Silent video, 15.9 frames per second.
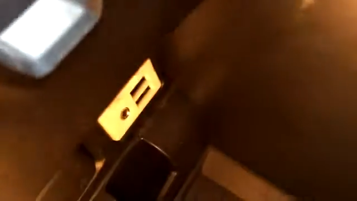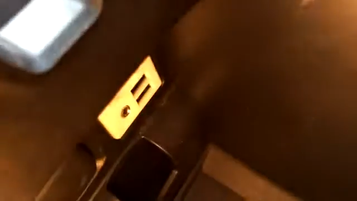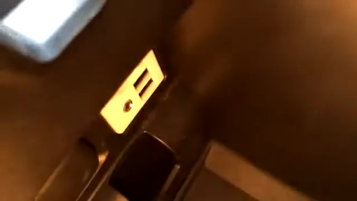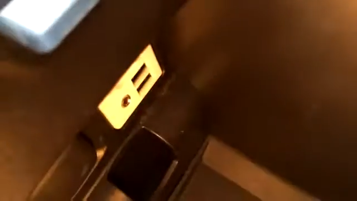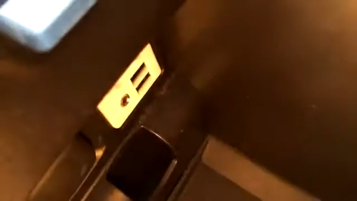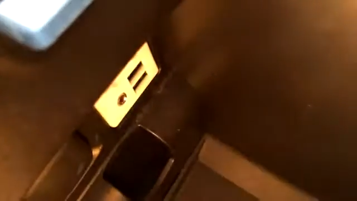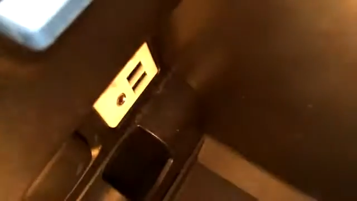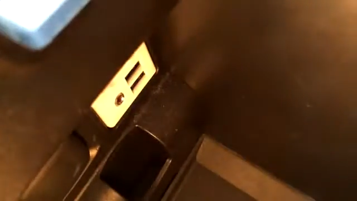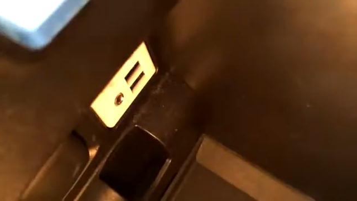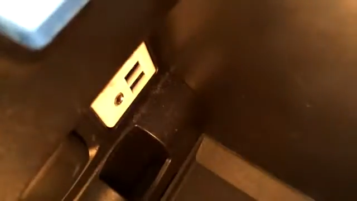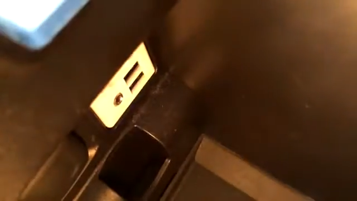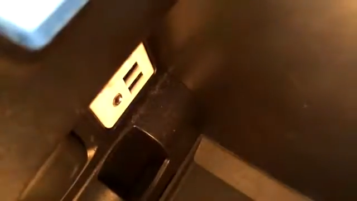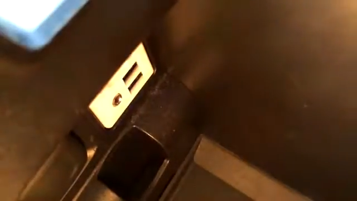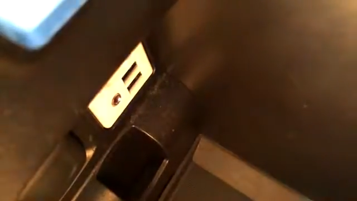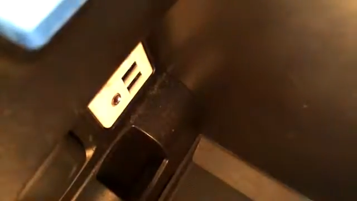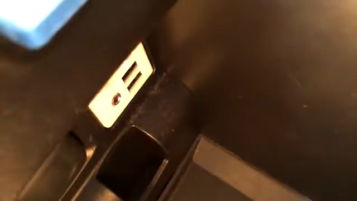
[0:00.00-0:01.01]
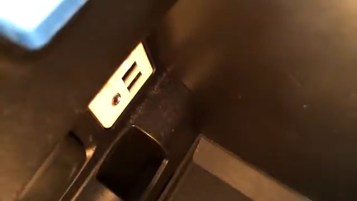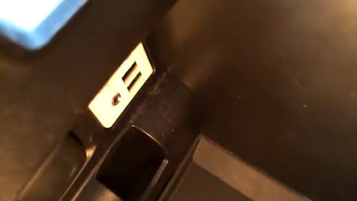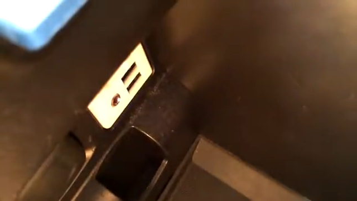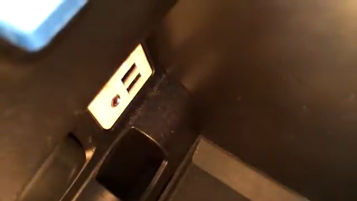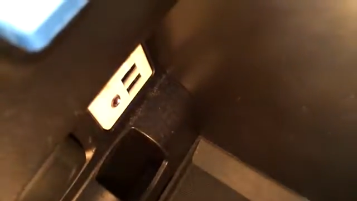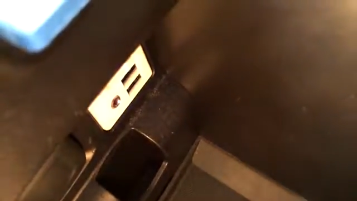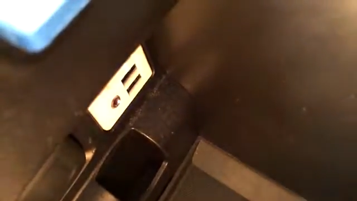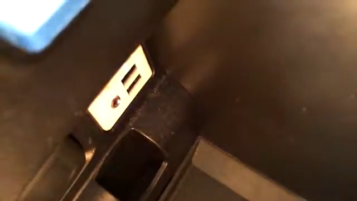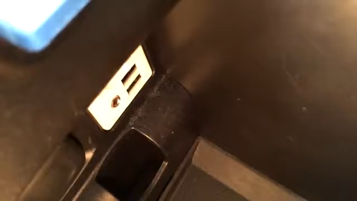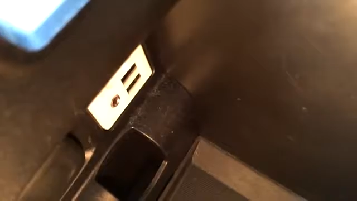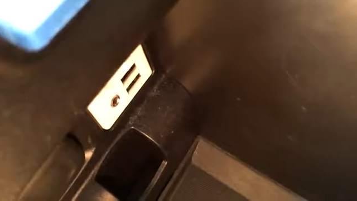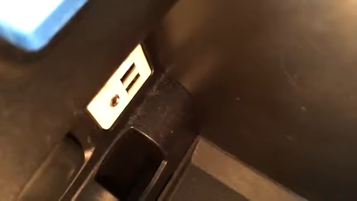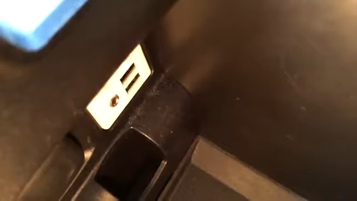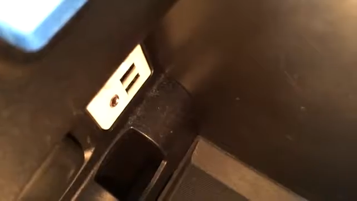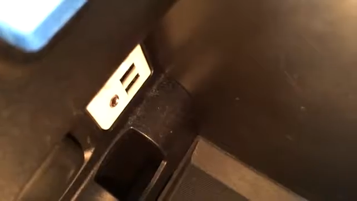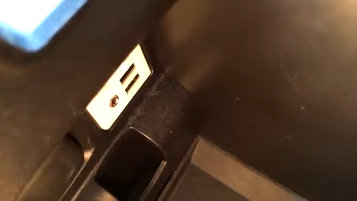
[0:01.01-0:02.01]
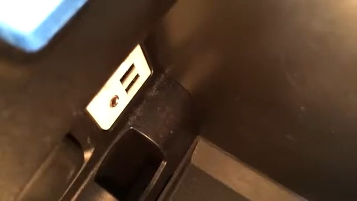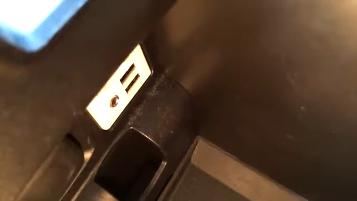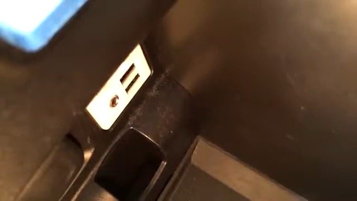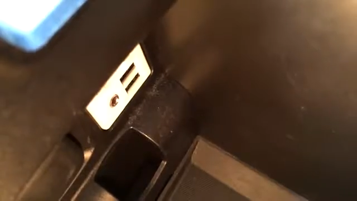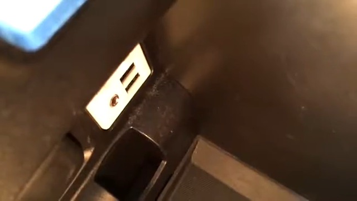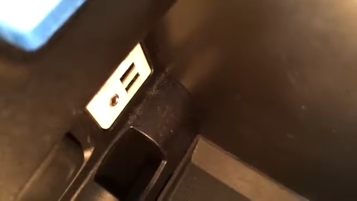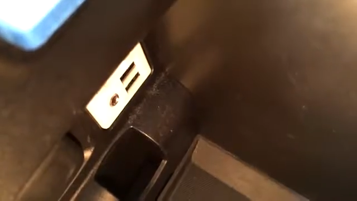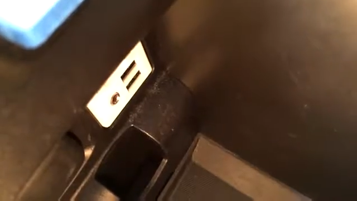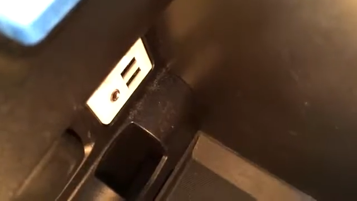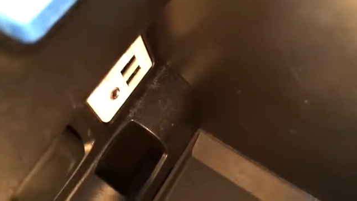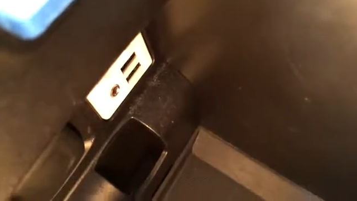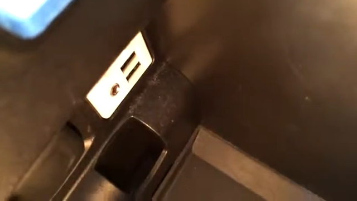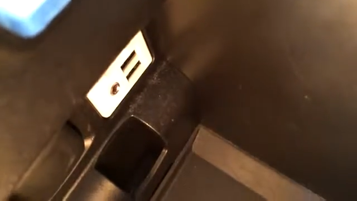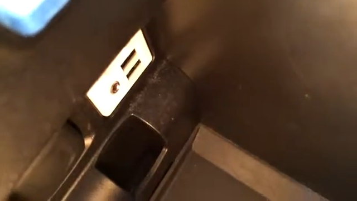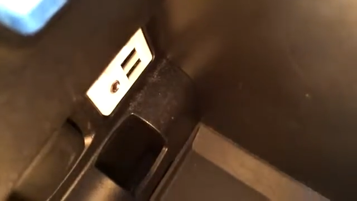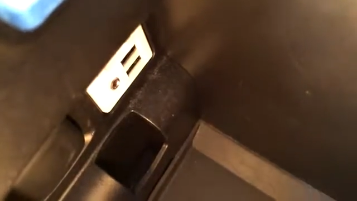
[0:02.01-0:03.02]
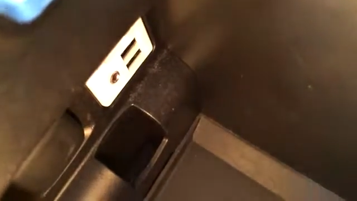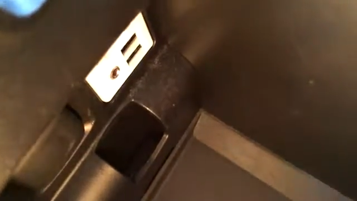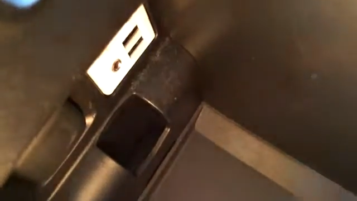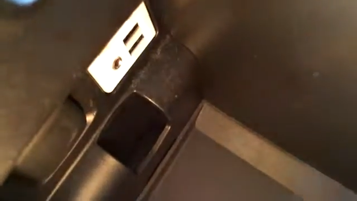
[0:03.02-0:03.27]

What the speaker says: (no speaker visible)